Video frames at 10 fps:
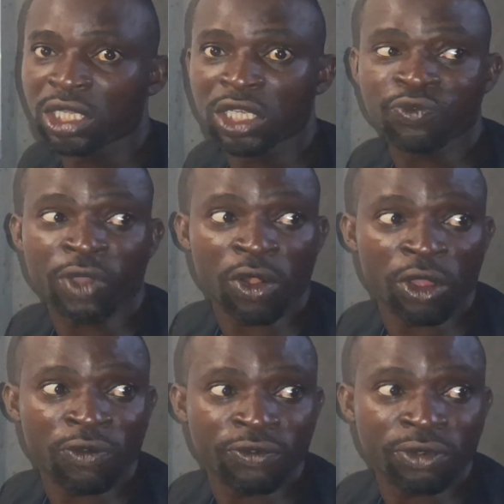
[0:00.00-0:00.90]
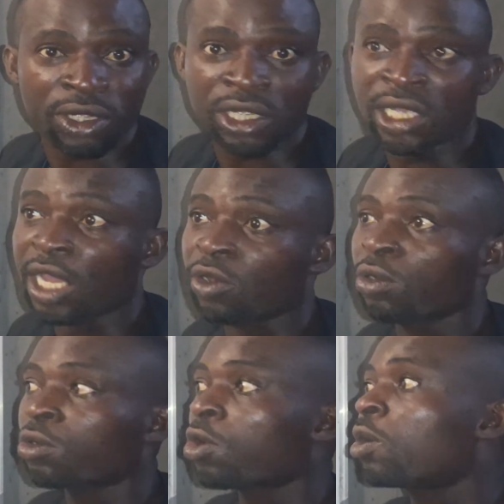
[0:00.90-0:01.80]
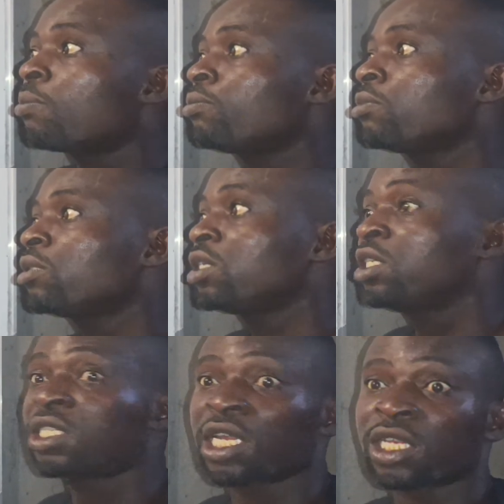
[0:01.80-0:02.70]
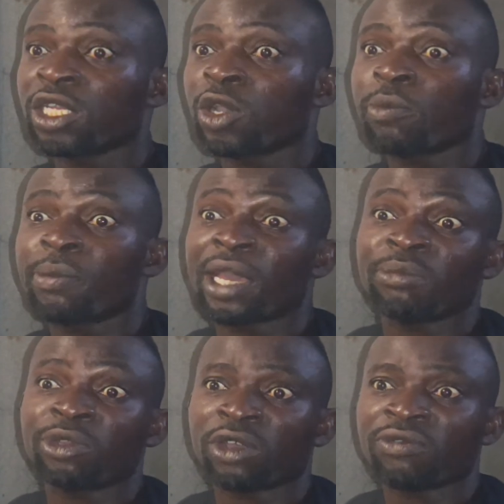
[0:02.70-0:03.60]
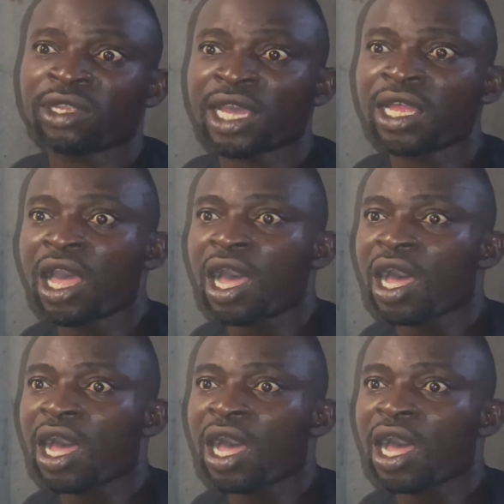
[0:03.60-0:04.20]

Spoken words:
is far off, he cannot come instantly, or maybe at the middle of the night.